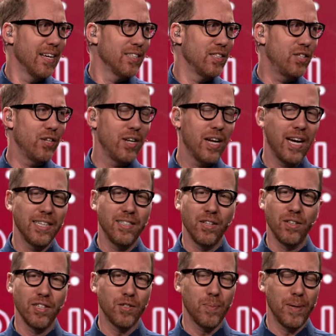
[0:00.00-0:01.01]
dude, I
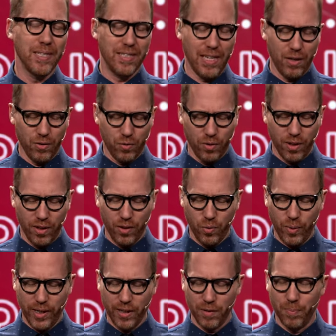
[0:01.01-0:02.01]
know this might sound really
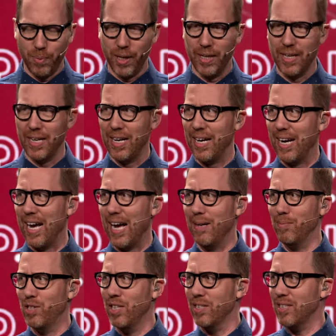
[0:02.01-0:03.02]
weird, but uh,
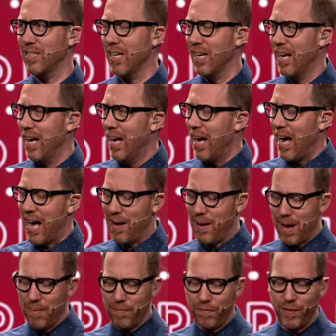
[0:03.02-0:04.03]
I'm just, I,
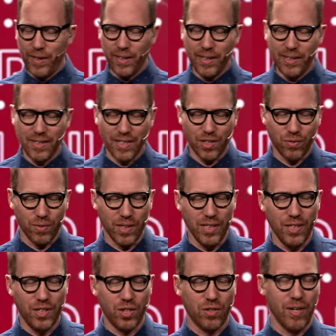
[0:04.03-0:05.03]
am feeling this
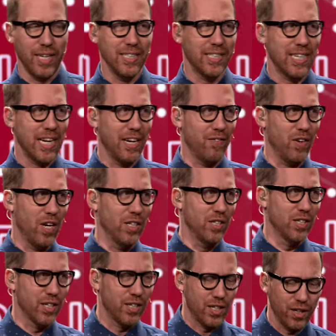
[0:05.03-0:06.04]
really strange kind of
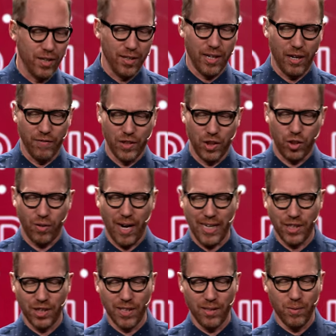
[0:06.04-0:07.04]
undercurrent of
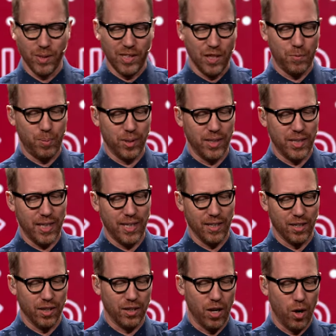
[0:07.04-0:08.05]
attraction with this
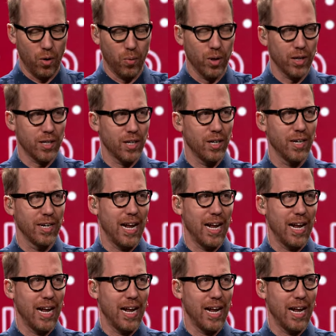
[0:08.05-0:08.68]
particular coworker.